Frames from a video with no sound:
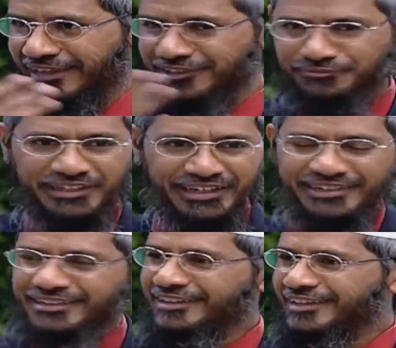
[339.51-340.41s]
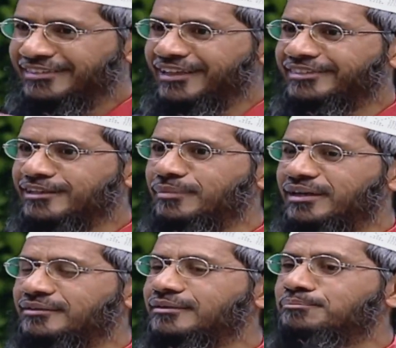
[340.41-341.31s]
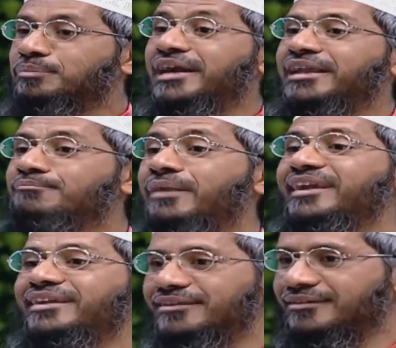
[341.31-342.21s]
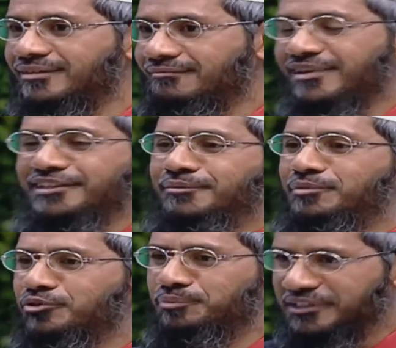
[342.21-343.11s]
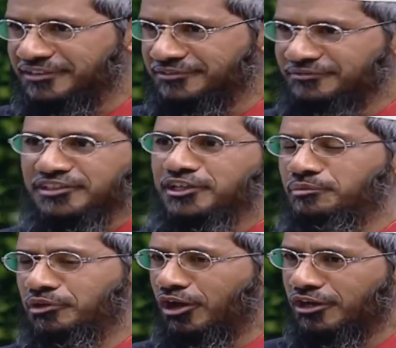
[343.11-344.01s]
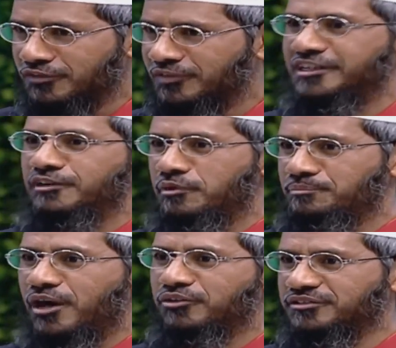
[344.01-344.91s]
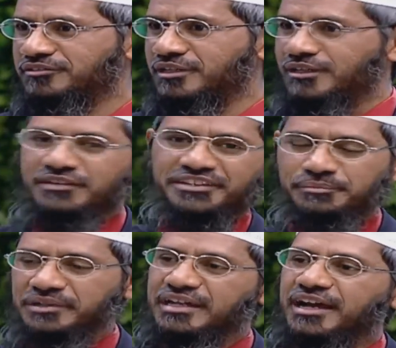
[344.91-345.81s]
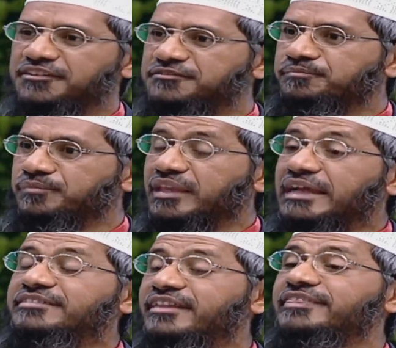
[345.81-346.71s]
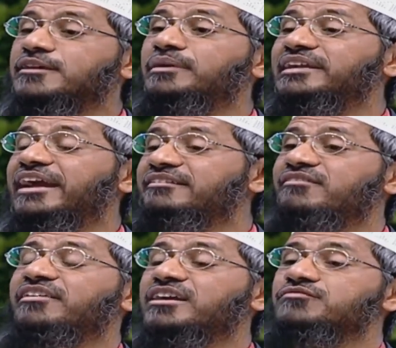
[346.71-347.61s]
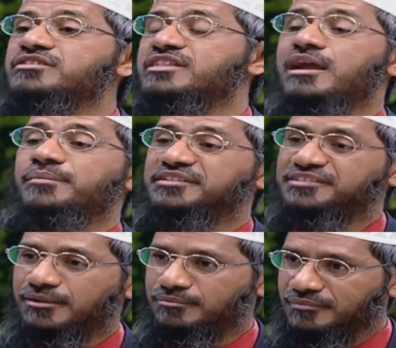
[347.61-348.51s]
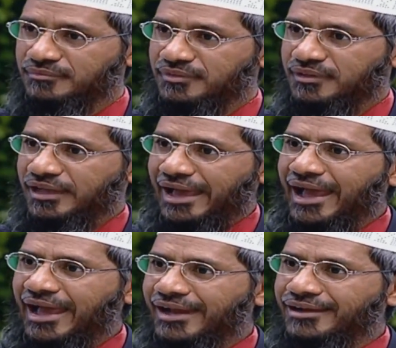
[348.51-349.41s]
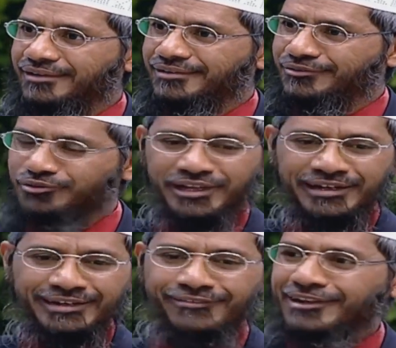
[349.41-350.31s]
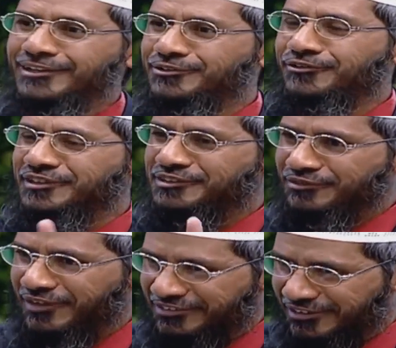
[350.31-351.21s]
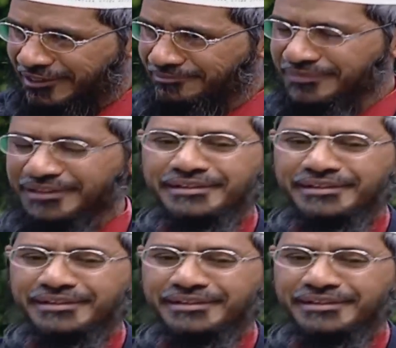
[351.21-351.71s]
light the cigarette, it's nothing but burning money, whether it be rupees, whether it be dollars, whether it be pounds, whether it be riyals. It's nothing but extravagance, which is haram in Islam. And you can give a list of reasons why it's haram.